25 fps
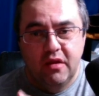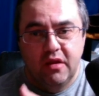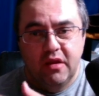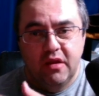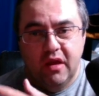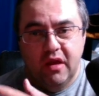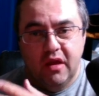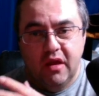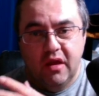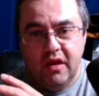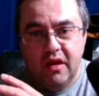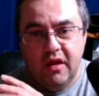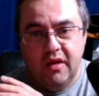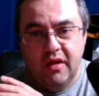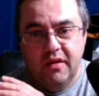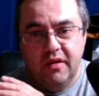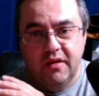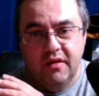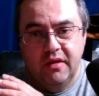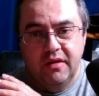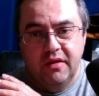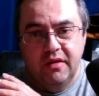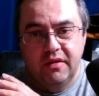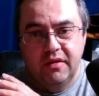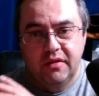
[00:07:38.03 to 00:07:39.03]
The
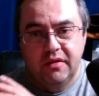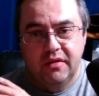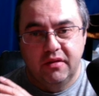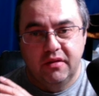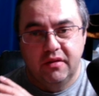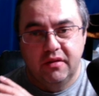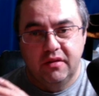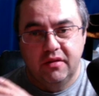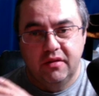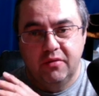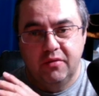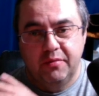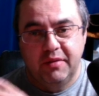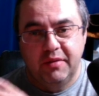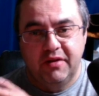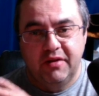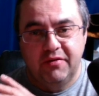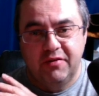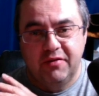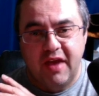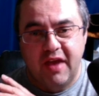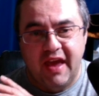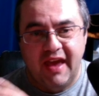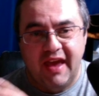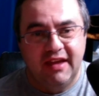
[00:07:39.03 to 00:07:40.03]
little bit of
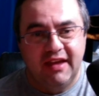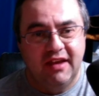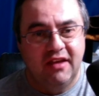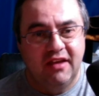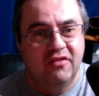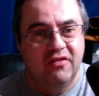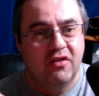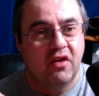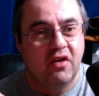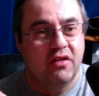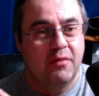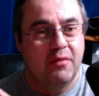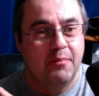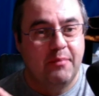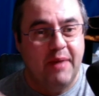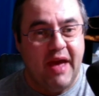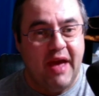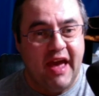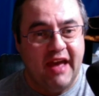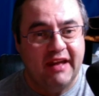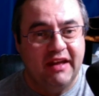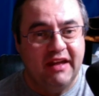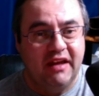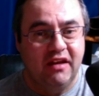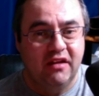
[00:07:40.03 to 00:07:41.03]
tangies on the
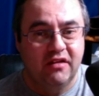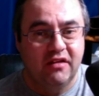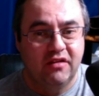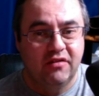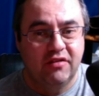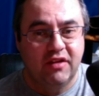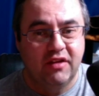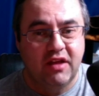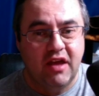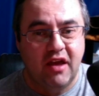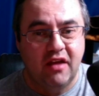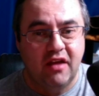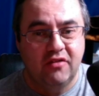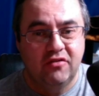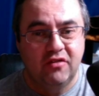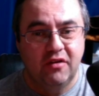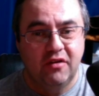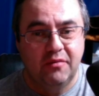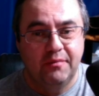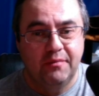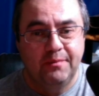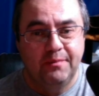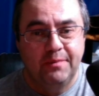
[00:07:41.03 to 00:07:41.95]
back end of the ketchup.